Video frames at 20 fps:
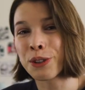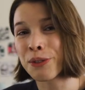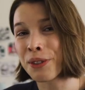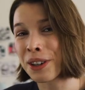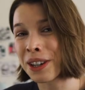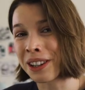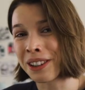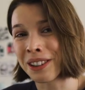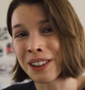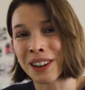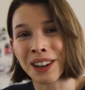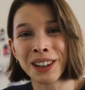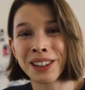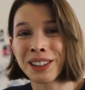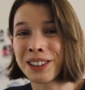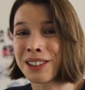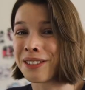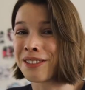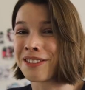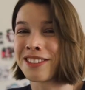you read a lot
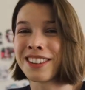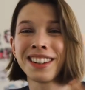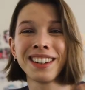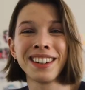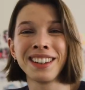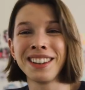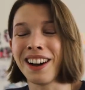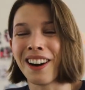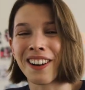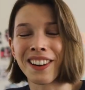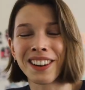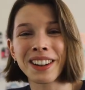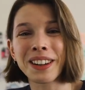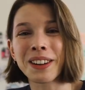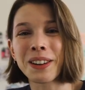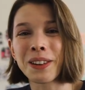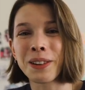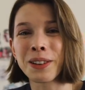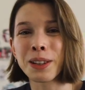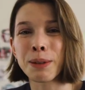of
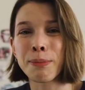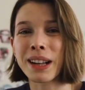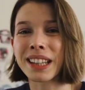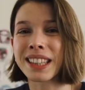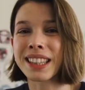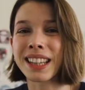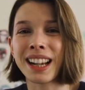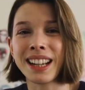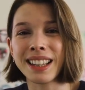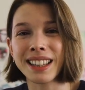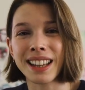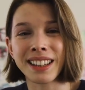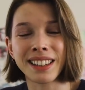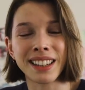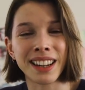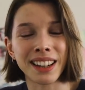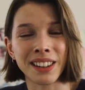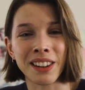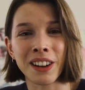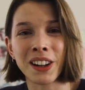articles about science and
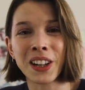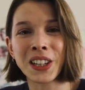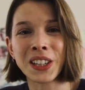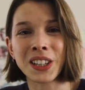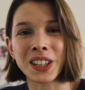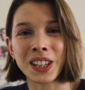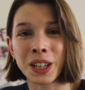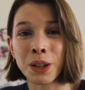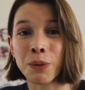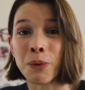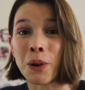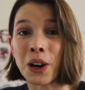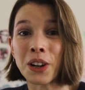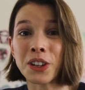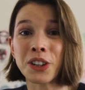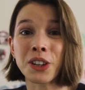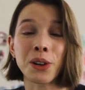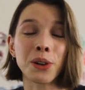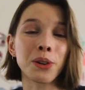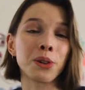technology,
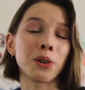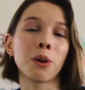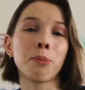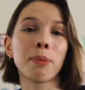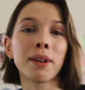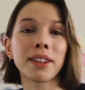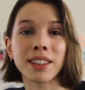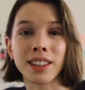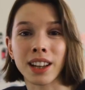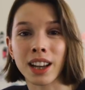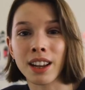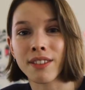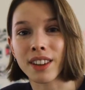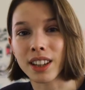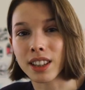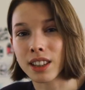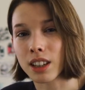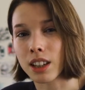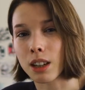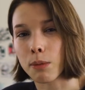watching a show about sci-fi
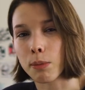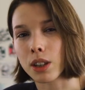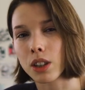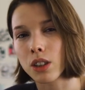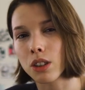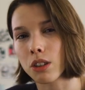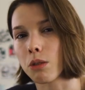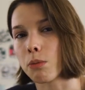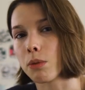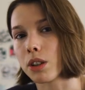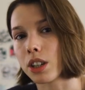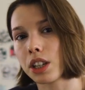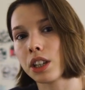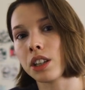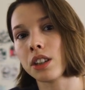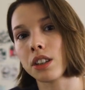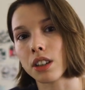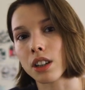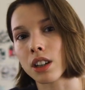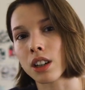is going to be so much
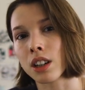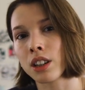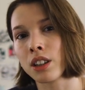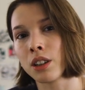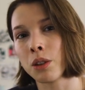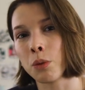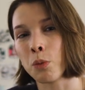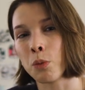easier.